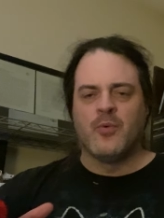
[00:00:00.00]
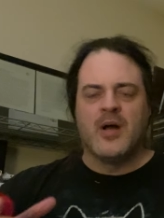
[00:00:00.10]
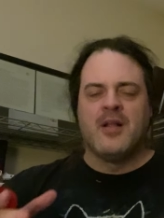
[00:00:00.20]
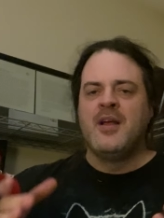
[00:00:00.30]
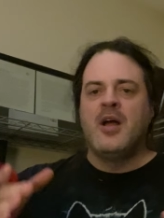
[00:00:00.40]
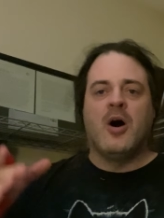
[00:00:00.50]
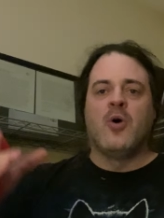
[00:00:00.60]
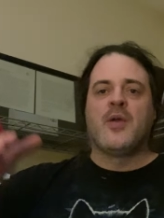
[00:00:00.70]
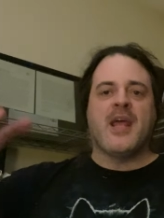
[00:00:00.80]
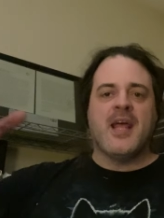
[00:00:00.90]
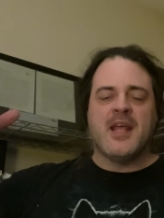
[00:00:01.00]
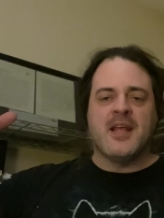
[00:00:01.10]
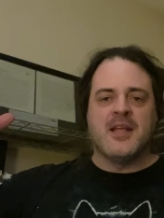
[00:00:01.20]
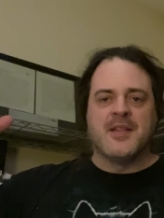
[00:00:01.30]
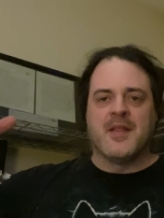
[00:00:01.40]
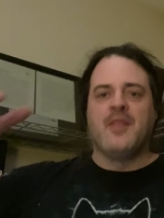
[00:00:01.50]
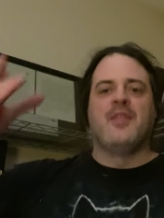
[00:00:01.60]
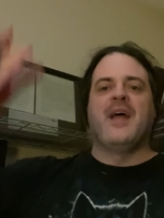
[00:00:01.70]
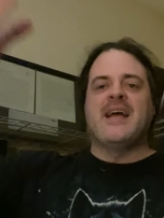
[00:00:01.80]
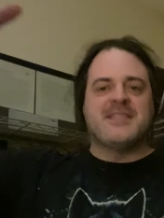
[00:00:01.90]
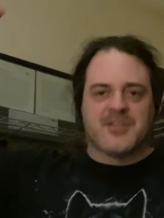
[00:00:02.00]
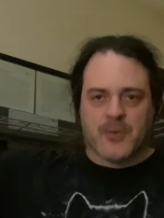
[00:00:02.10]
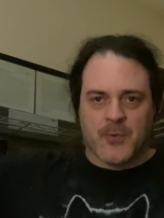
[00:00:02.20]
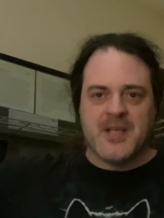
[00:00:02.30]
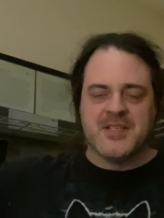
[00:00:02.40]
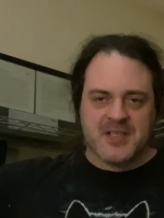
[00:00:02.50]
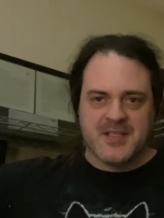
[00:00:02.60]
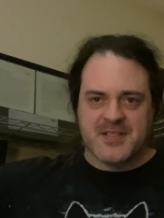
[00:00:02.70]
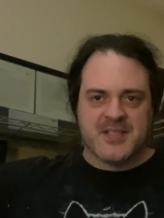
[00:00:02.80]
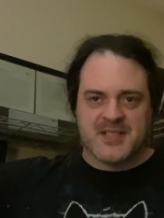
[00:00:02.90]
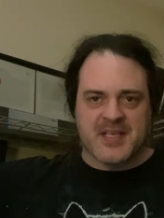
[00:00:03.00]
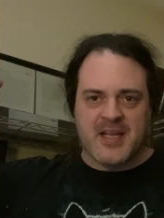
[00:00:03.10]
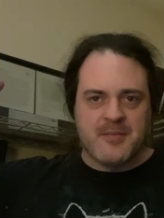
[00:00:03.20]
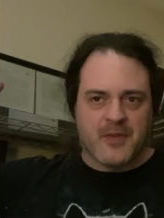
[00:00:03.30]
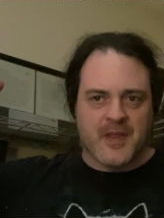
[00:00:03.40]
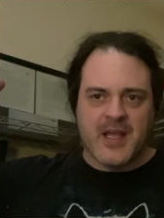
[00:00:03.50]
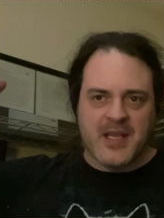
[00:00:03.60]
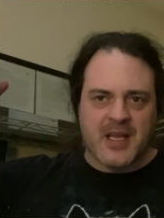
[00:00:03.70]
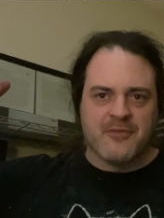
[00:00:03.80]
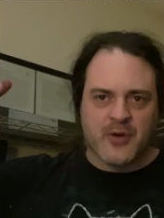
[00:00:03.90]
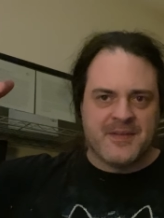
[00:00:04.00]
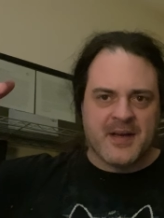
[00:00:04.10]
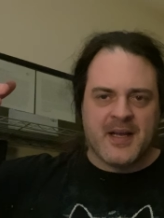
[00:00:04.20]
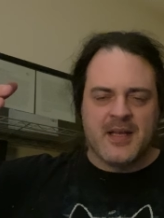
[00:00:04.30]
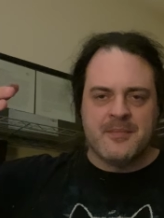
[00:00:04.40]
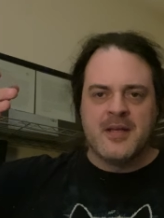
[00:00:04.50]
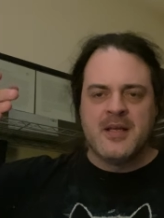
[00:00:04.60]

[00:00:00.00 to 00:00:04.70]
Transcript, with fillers: Well, okay, then that's the reason it's the same thing every time.